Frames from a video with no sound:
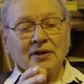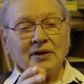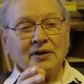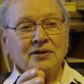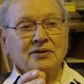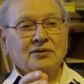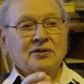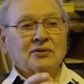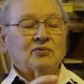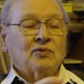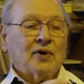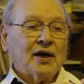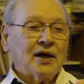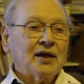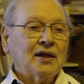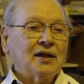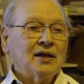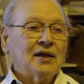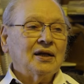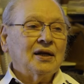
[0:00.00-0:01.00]
He said,
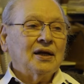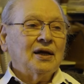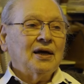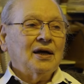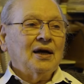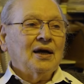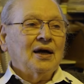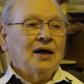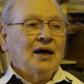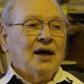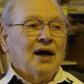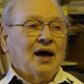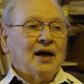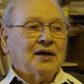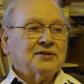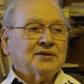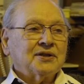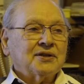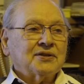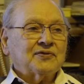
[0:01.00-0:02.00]
"Well, I
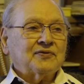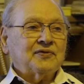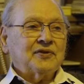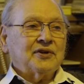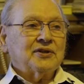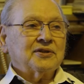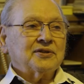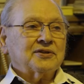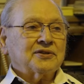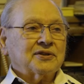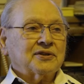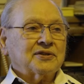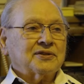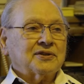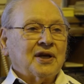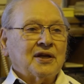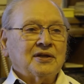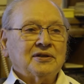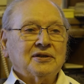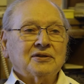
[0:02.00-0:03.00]
just finished a
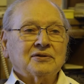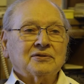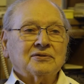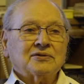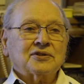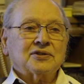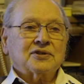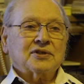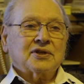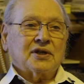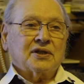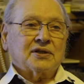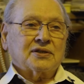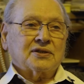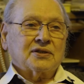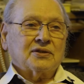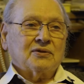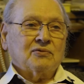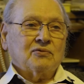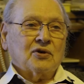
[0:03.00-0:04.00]
10-year
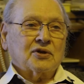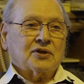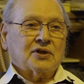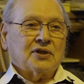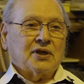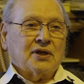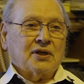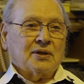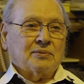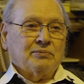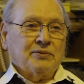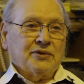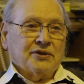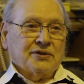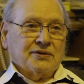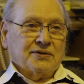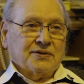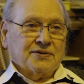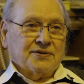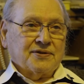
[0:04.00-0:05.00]
stint working at
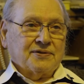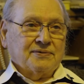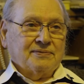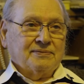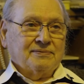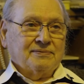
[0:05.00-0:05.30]
Mills.